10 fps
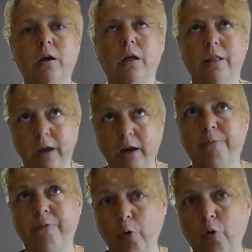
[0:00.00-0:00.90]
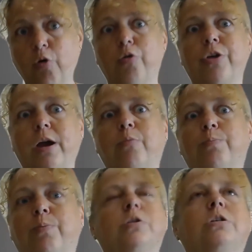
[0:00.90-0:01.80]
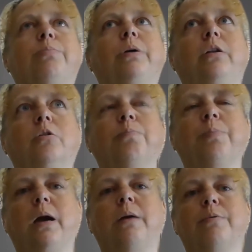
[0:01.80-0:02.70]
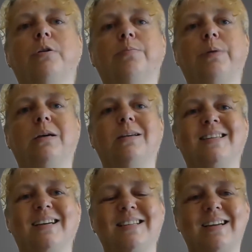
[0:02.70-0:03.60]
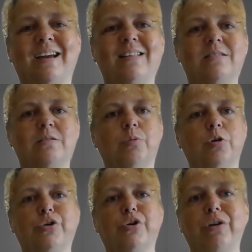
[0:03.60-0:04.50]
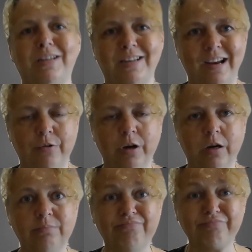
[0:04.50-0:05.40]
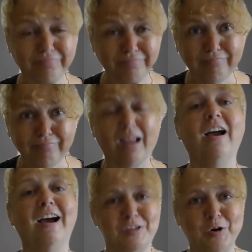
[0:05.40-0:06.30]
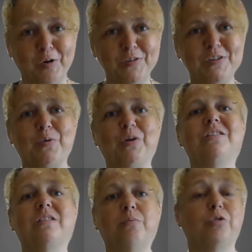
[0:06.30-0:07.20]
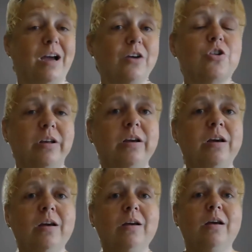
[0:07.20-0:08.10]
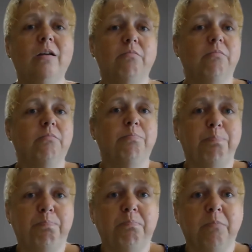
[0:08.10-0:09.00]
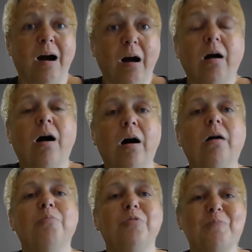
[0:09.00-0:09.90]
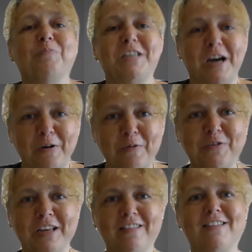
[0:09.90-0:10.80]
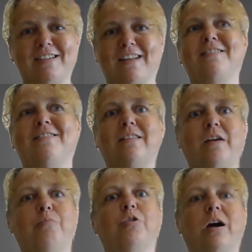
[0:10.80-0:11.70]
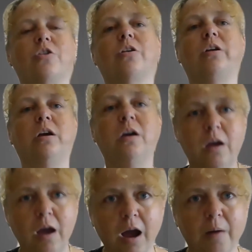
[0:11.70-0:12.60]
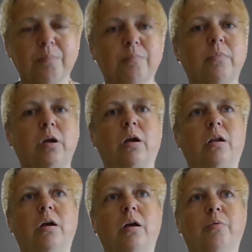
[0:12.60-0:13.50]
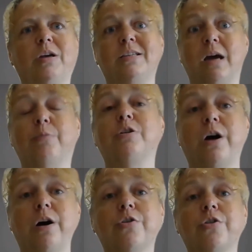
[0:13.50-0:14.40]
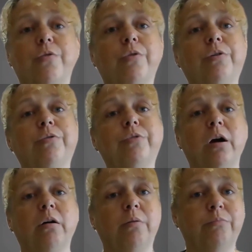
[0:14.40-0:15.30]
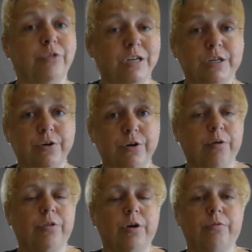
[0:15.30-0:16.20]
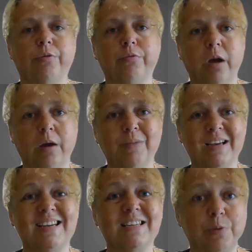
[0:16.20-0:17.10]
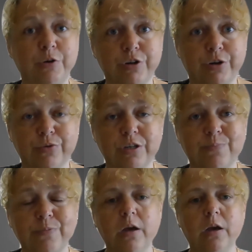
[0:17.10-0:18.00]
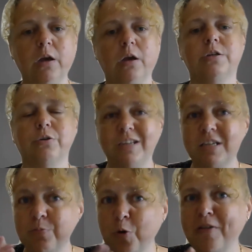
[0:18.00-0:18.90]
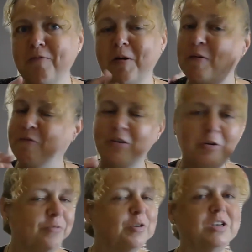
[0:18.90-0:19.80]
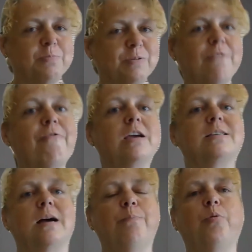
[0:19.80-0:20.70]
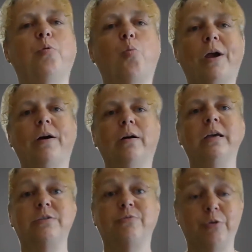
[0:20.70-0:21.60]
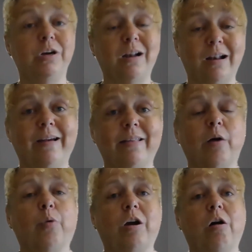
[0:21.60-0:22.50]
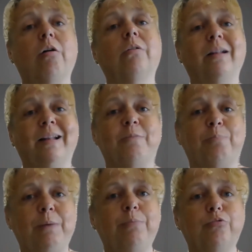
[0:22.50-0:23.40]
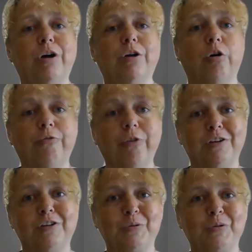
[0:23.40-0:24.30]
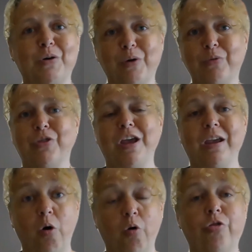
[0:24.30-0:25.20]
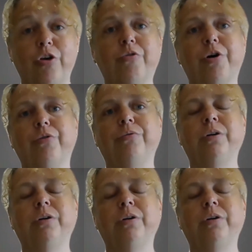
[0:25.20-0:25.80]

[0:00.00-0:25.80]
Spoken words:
Therefore, they would possibly not be able to be assessed against the module criteria. As a consequence, they would actually harm themselves in the sense that they would actually, in a way, sabotage their own research, their own assessment results. So this is a very, very specific example where it's very clear that we can't let people run off and do their own thing on their own.